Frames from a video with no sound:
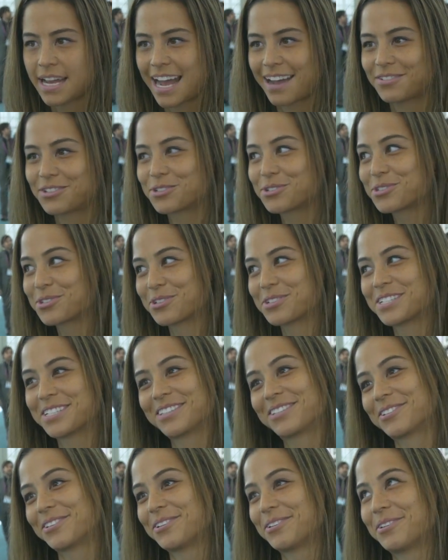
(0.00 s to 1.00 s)
after
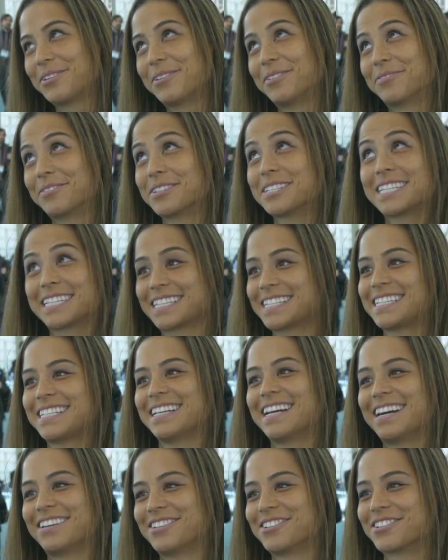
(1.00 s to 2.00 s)
searching through over
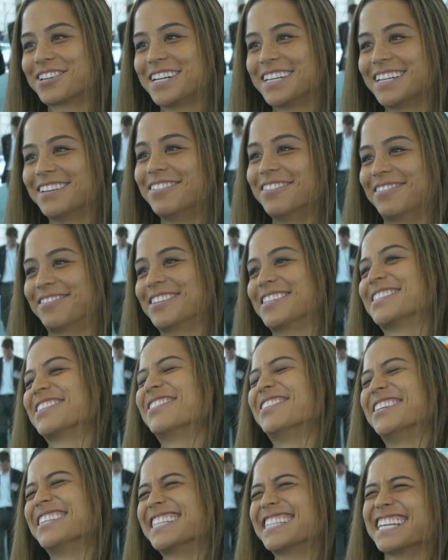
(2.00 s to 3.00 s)
1,600
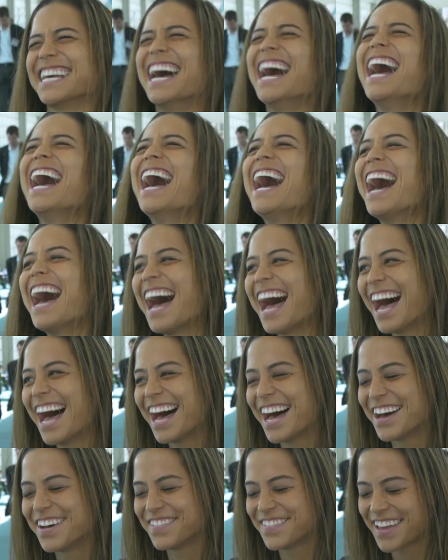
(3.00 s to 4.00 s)
results.
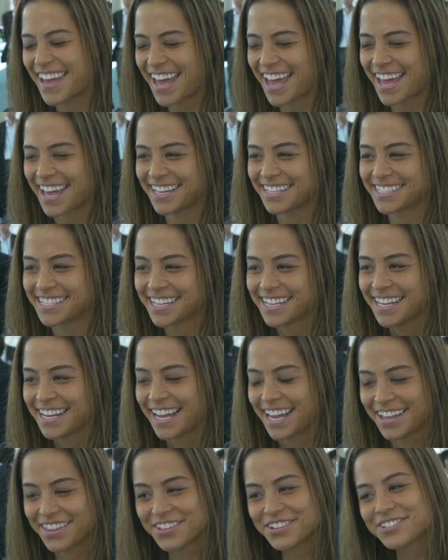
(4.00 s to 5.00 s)
And
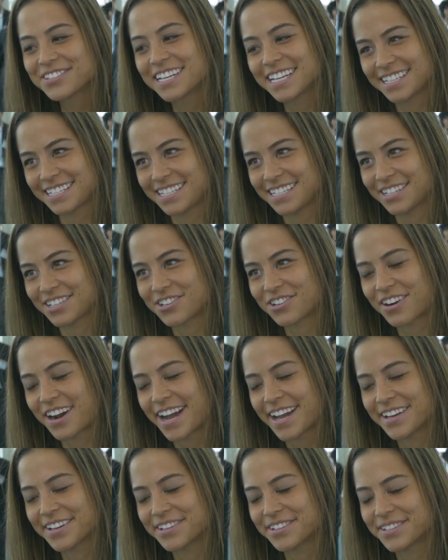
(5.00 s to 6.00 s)
in those 19
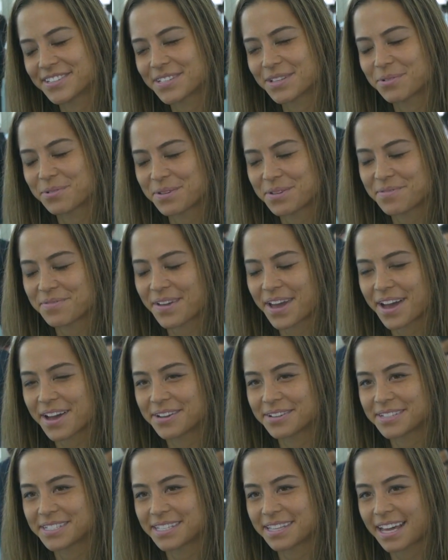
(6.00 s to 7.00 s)
trials, we
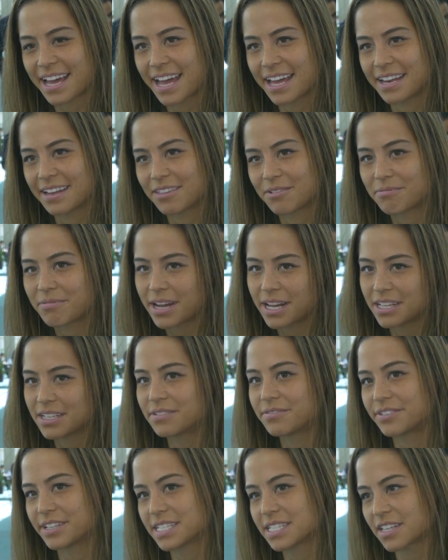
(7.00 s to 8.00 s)
found that the
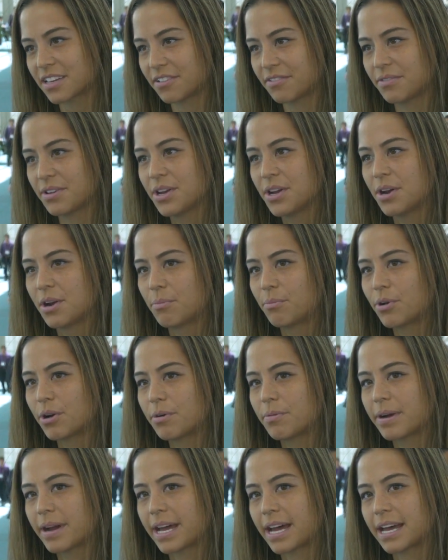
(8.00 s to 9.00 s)
relative risk of
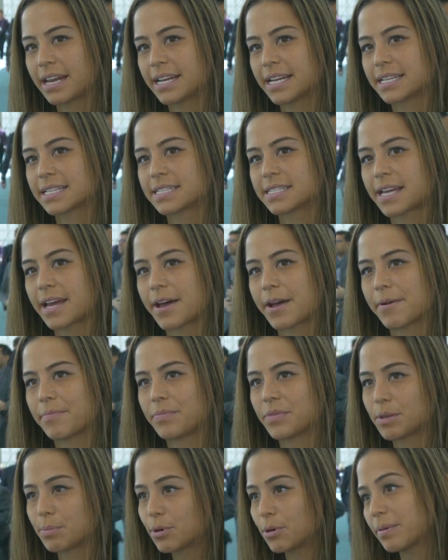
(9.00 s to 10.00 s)
probiotics,
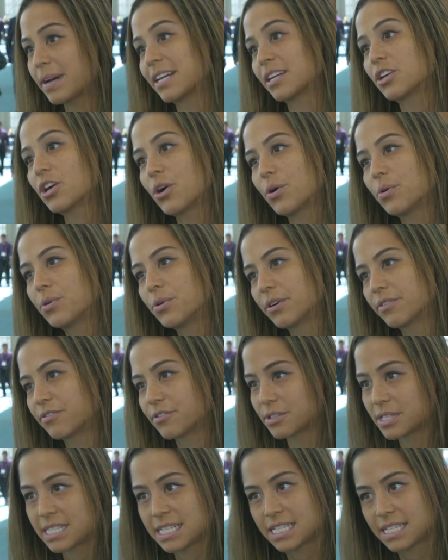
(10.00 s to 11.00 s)
the probiotic cohort
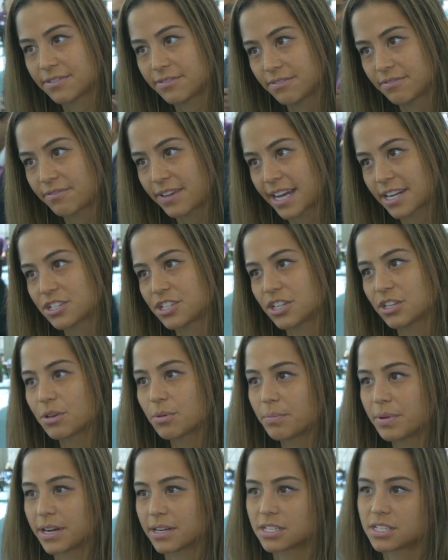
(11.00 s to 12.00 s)
for C. diff infection
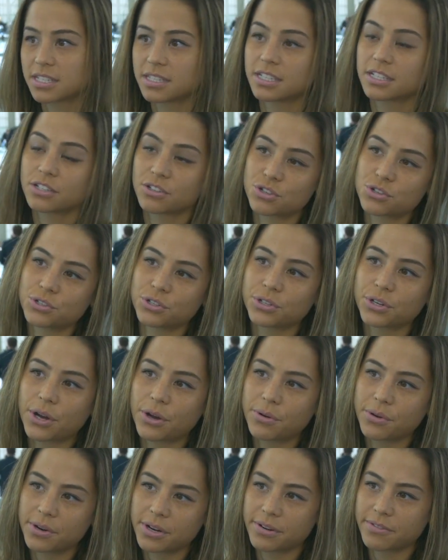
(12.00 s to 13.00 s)
compared to the control
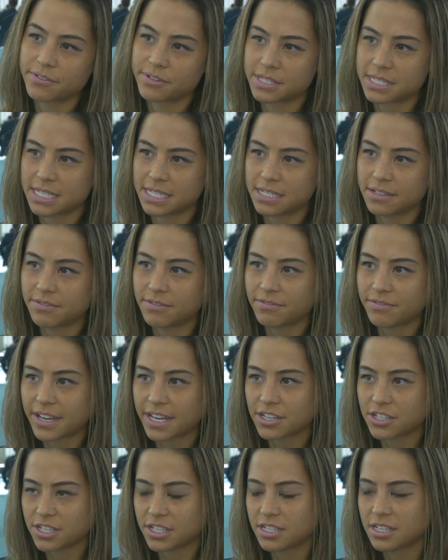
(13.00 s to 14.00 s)
cohort for C. diff
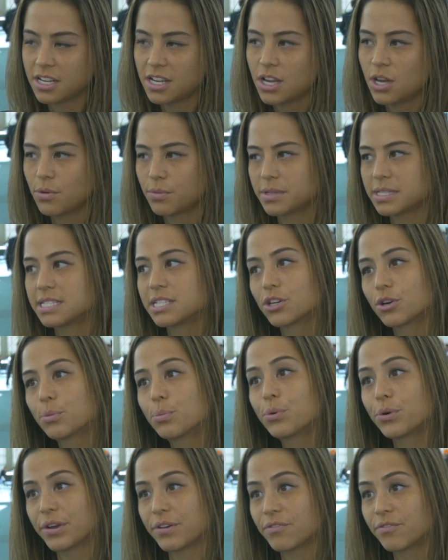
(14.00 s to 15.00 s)
infection was
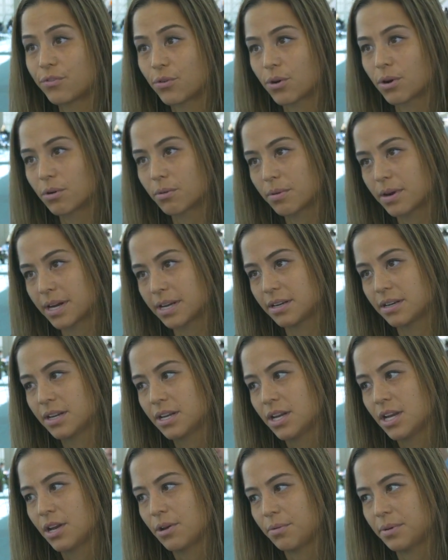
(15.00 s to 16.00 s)

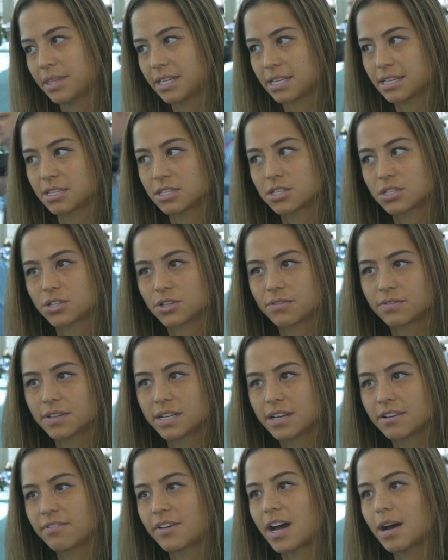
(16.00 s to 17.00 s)
0.41, with a
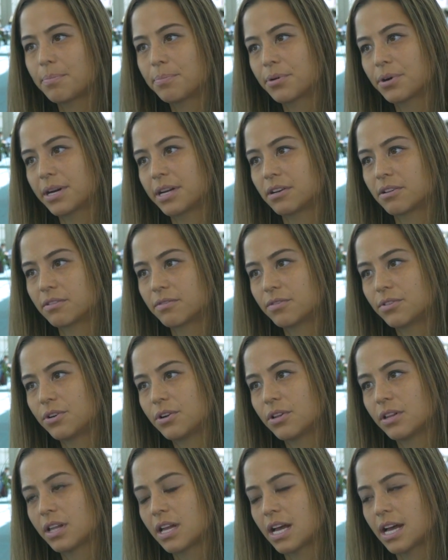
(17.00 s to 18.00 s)
conservative upper
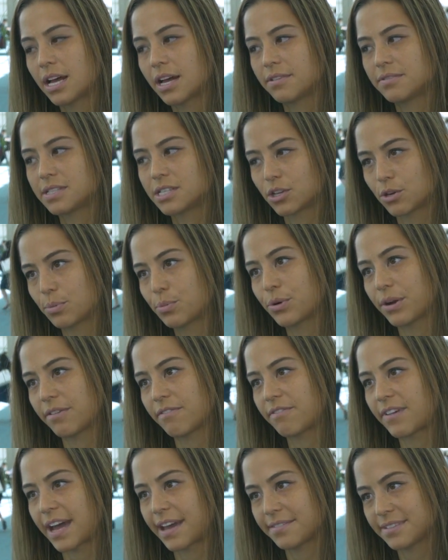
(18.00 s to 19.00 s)
interval of
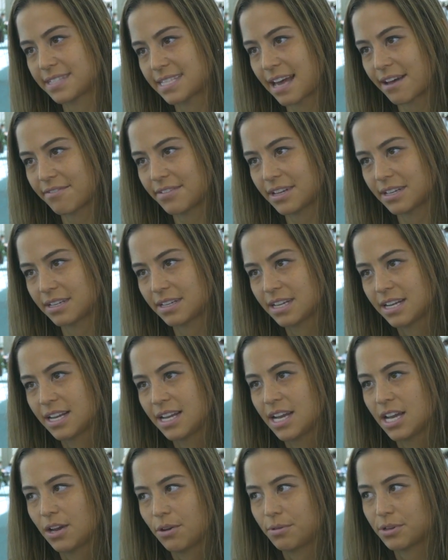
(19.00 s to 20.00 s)

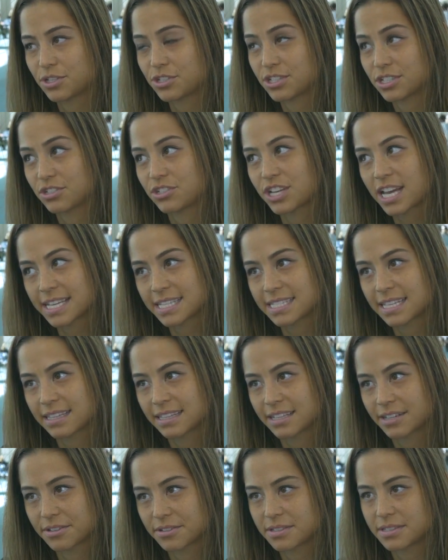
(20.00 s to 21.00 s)
0.57, which suggests
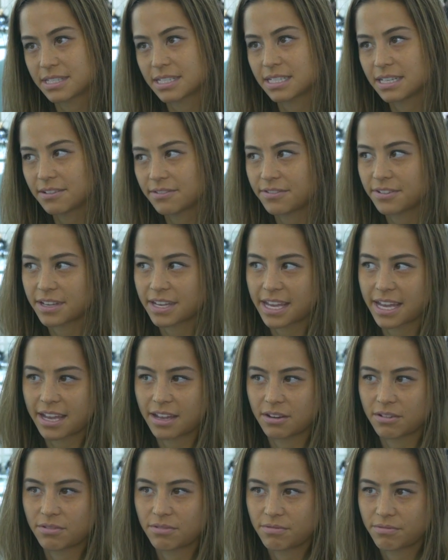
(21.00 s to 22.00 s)
that there's
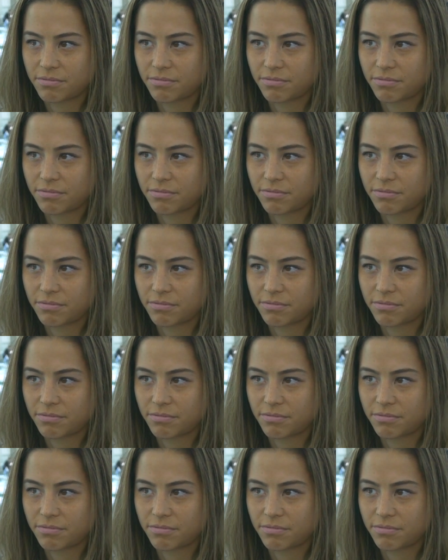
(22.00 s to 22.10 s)
significant